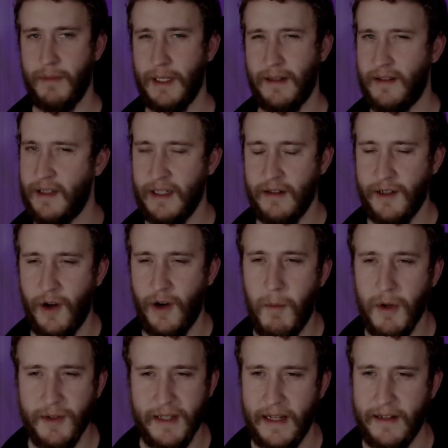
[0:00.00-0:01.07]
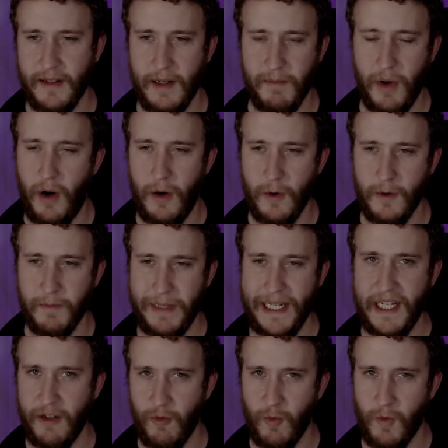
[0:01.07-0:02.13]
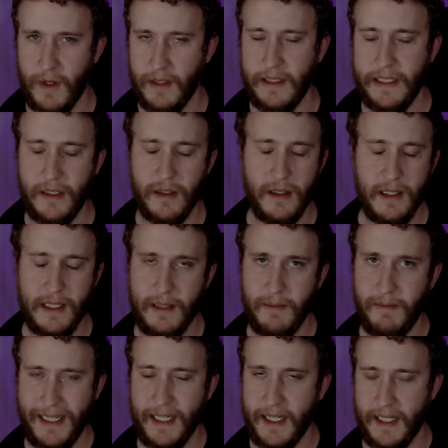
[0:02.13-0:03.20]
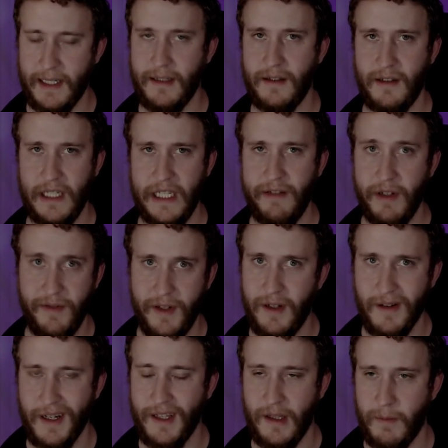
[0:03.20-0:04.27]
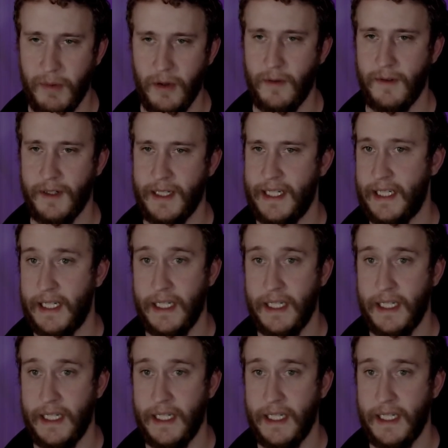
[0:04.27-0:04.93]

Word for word: but still it almost ends up all being really good because even if you don't get the perfect hit,